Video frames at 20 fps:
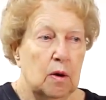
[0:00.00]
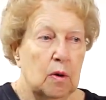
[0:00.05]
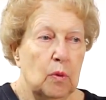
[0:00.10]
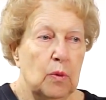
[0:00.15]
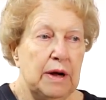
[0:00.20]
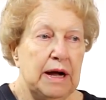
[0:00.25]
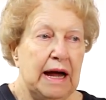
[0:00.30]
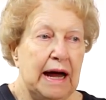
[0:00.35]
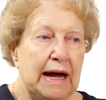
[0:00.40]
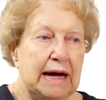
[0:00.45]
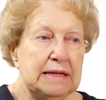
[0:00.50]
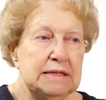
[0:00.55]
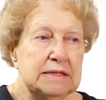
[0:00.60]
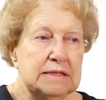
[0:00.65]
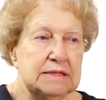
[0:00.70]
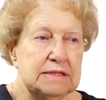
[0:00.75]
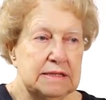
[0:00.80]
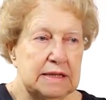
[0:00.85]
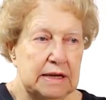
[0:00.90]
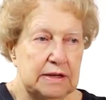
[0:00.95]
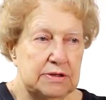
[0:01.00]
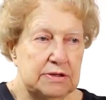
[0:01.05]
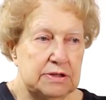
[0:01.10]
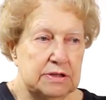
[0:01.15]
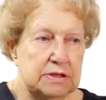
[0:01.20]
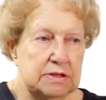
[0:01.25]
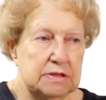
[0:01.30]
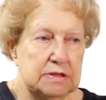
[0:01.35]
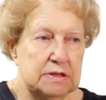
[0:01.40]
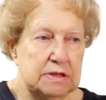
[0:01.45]
We had the
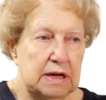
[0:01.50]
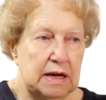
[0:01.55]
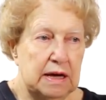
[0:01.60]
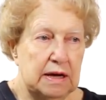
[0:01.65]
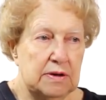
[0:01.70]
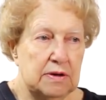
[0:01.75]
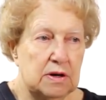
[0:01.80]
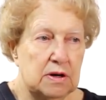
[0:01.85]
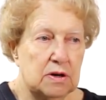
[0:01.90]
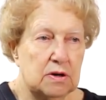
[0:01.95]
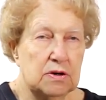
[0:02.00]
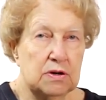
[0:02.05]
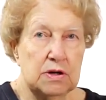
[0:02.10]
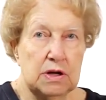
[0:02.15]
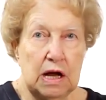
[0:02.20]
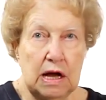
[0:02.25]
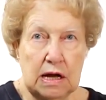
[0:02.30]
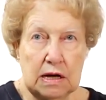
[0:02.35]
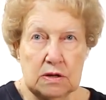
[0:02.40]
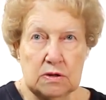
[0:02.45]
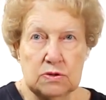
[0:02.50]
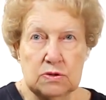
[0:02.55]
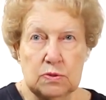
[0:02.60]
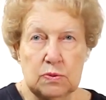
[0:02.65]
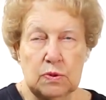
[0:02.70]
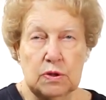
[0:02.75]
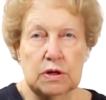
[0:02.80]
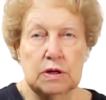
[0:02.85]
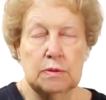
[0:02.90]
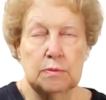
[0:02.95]
sessions and her lungs
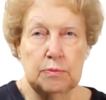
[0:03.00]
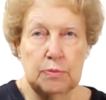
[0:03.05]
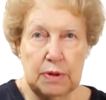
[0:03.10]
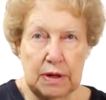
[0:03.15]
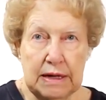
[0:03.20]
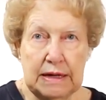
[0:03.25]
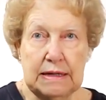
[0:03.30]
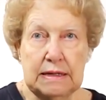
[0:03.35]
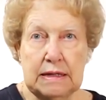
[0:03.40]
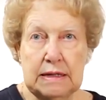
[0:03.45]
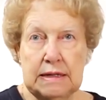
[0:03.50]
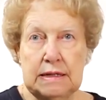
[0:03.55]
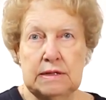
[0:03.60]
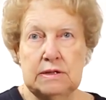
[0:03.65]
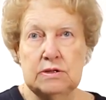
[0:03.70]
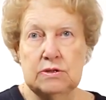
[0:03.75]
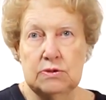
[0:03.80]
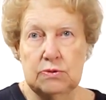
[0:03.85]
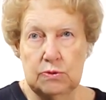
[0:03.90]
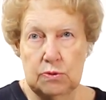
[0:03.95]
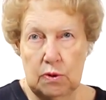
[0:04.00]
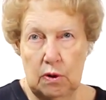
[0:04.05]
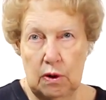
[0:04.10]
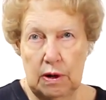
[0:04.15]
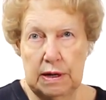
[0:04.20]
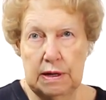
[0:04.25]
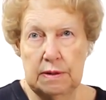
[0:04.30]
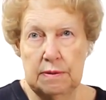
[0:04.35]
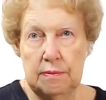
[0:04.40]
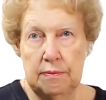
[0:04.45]
were completely
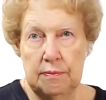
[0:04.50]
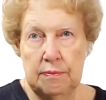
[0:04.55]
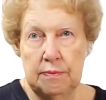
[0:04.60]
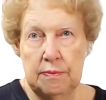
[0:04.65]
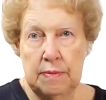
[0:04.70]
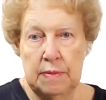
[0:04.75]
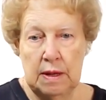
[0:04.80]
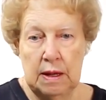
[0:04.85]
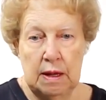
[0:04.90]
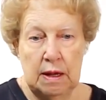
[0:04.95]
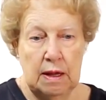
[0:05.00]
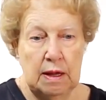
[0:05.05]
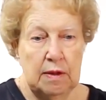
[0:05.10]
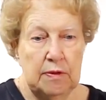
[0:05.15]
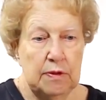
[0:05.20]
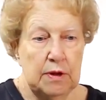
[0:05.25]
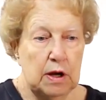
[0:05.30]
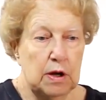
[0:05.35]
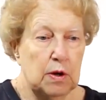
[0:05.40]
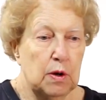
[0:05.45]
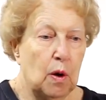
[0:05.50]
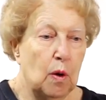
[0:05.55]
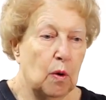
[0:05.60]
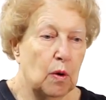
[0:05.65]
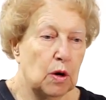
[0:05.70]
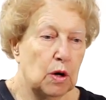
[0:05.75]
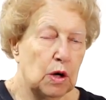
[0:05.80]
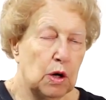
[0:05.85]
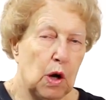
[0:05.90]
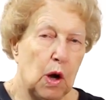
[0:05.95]
destroyed. The
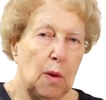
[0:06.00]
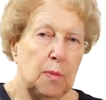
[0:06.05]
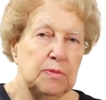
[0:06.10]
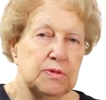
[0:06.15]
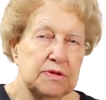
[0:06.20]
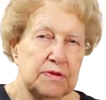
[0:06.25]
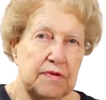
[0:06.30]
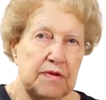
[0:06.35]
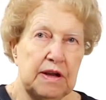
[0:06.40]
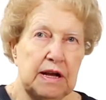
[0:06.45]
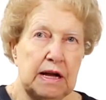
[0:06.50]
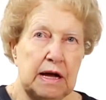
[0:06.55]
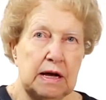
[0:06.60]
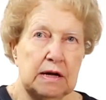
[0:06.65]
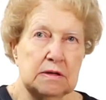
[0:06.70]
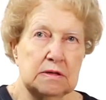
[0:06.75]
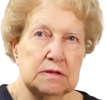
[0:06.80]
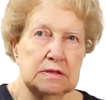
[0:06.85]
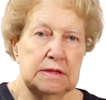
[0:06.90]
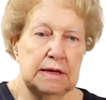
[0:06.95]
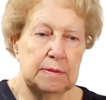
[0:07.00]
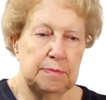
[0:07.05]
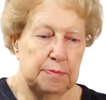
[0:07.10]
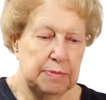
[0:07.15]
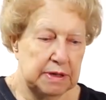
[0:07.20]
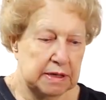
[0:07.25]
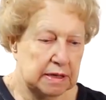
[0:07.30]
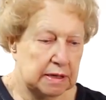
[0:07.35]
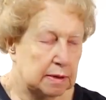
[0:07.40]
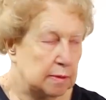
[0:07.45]
lower lobes of the lungs had
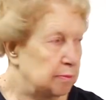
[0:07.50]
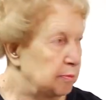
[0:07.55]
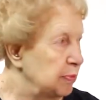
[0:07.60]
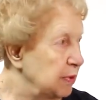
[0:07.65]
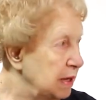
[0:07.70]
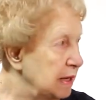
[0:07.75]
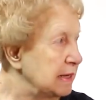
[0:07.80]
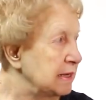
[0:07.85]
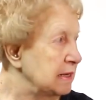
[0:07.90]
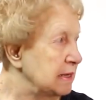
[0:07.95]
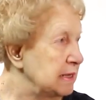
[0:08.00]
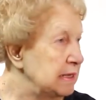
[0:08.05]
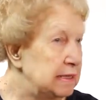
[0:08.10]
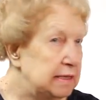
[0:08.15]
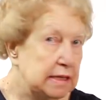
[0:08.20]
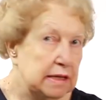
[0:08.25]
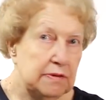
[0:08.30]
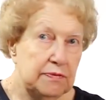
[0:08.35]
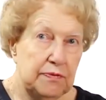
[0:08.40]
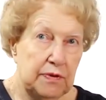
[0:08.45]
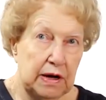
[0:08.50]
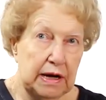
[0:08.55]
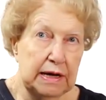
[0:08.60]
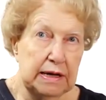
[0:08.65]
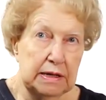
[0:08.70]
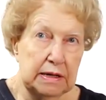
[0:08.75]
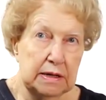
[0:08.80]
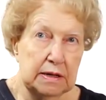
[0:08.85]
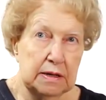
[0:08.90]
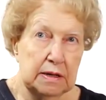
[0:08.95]
been completely
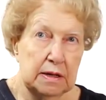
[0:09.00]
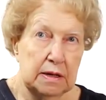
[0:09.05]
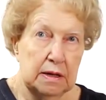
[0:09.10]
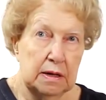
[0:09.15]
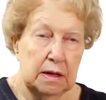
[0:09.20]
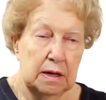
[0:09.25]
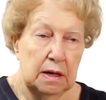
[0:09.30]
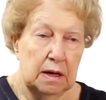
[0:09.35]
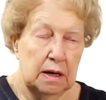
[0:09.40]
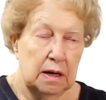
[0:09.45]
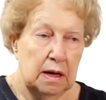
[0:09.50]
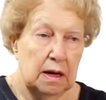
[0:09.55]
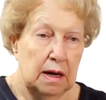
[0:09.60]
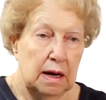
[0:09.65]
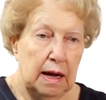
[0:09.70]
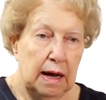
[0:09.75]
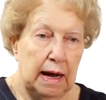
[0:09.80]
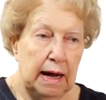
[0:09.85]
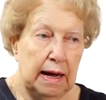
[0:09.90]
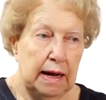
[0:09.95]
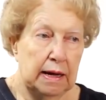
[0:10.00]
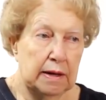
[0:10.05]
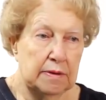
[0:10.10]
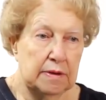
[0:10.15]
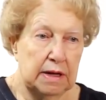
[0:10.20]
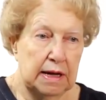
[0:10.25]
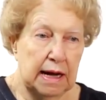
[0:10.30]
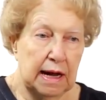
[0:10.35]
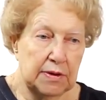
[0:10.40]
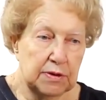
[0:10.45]
deflated, and the